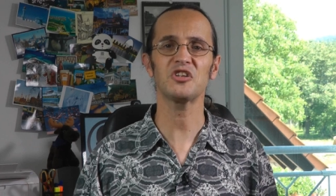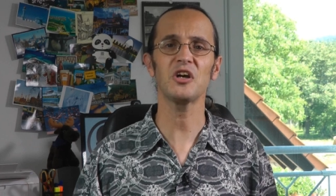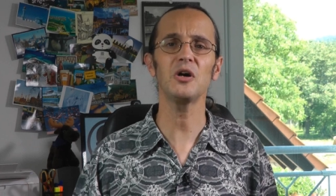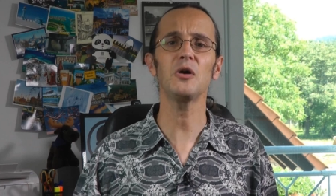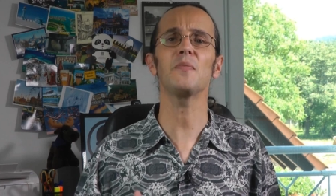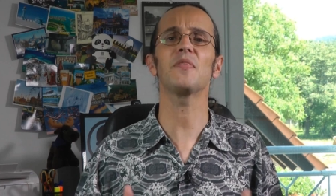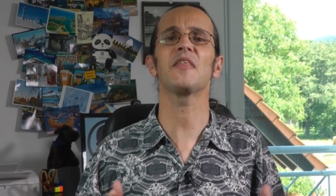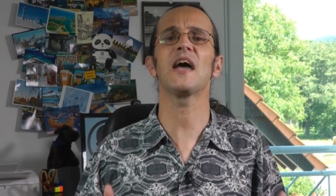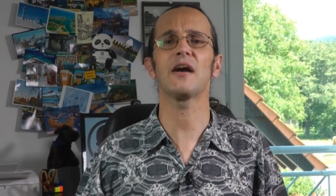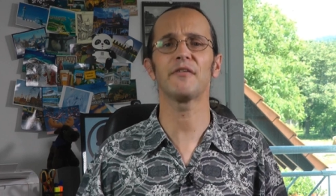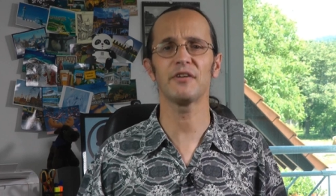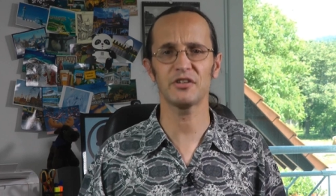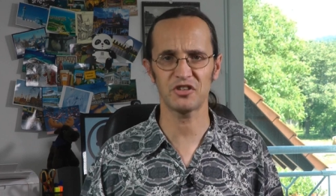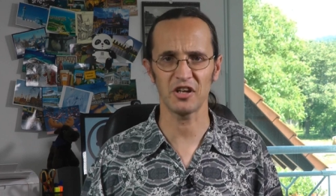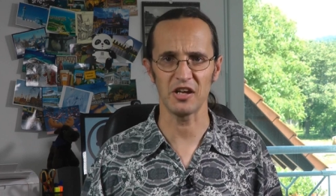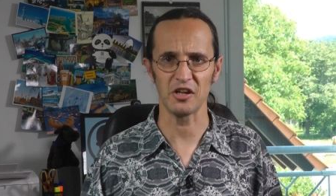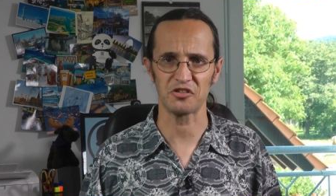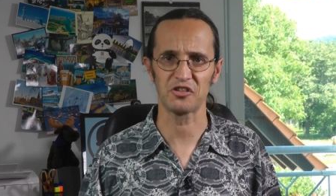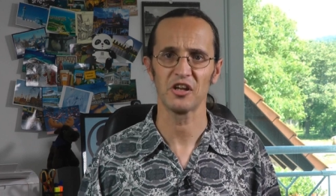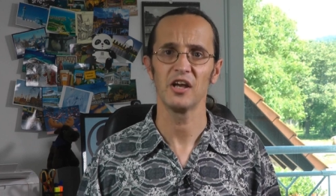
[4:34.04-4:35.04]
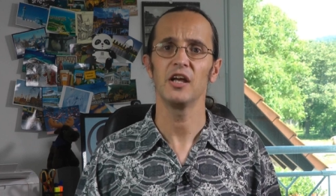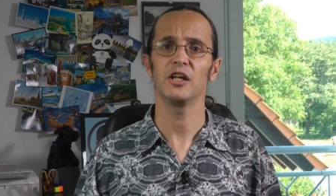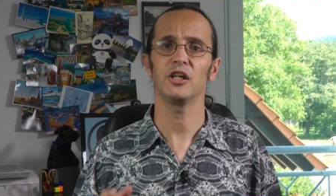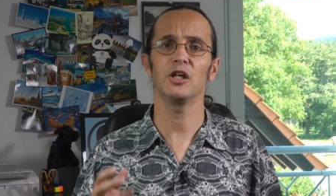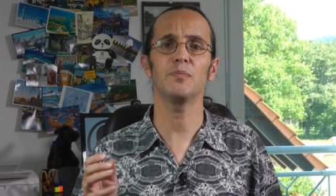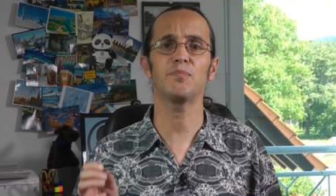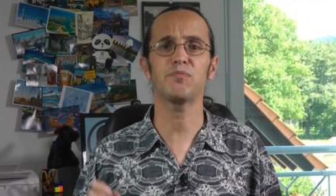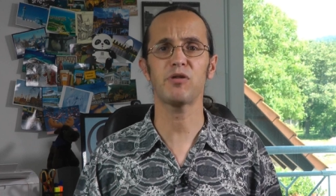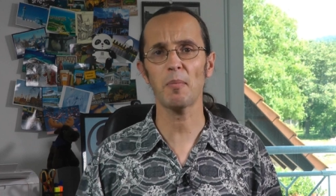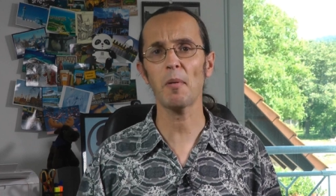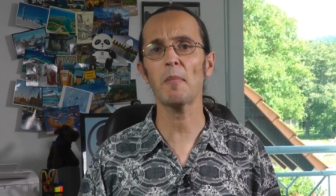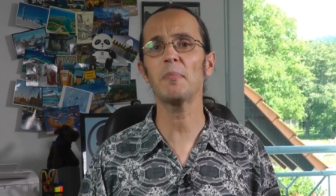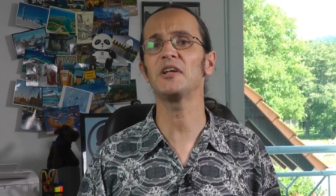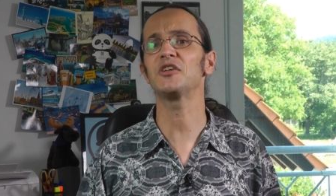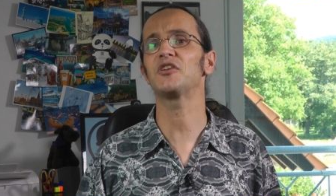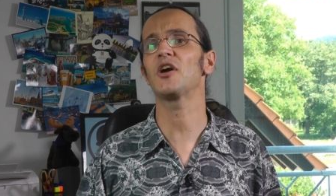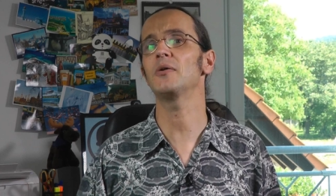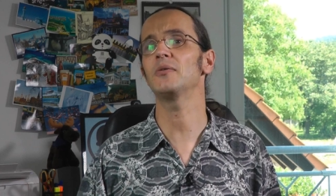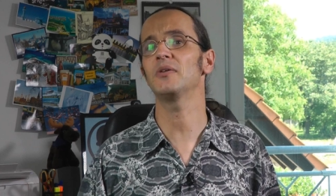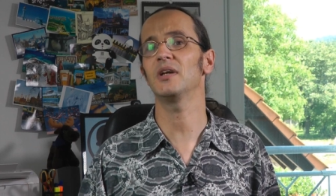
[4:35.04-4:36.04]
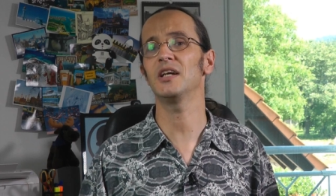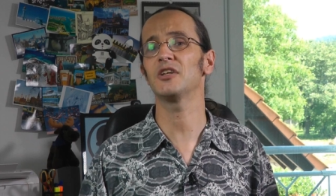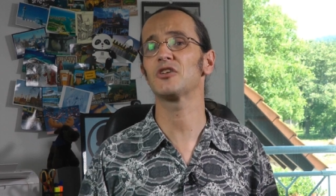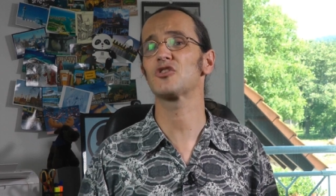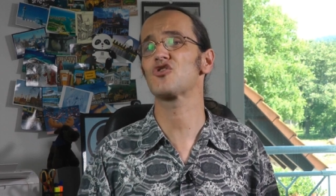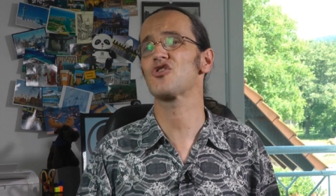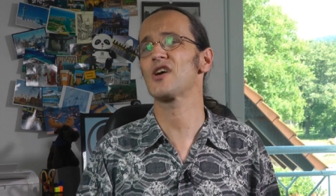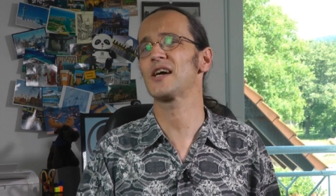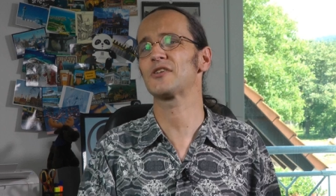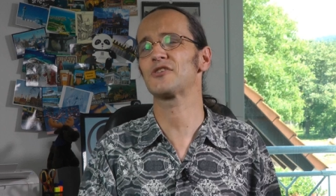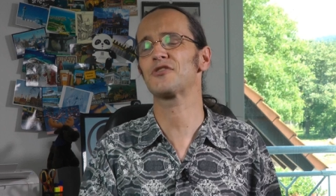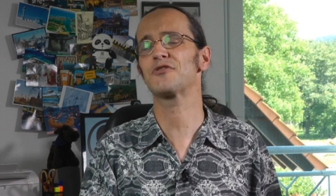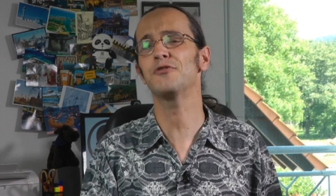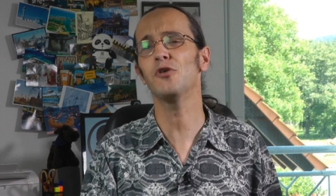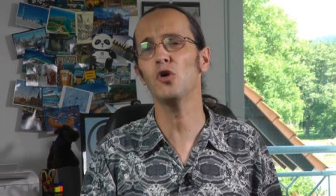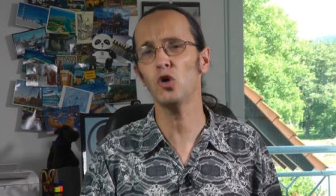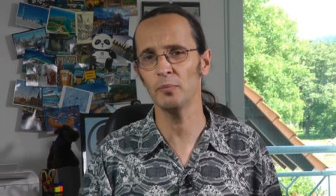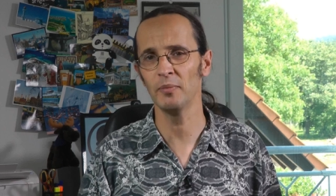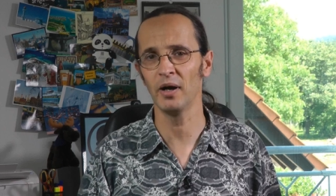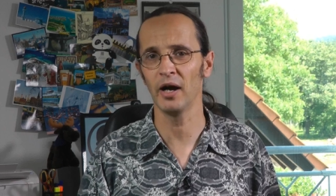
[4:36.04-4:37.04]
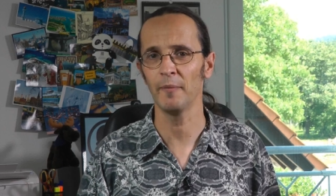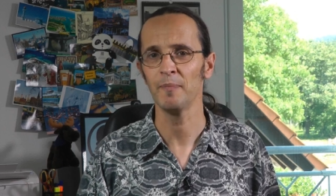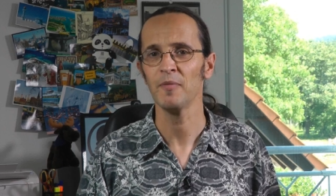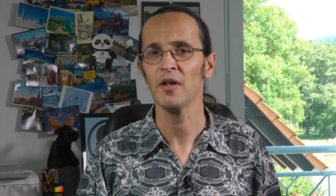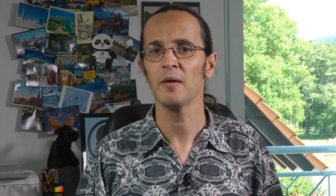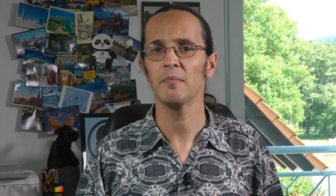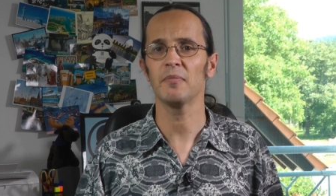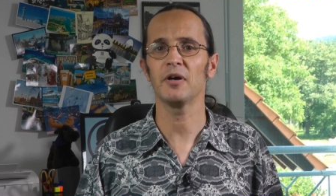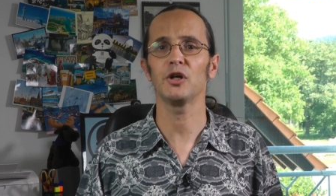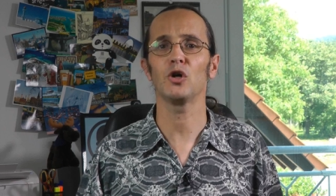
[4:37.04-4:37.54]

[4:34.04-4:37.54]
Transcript: so there it is. You probably don't need a transformer,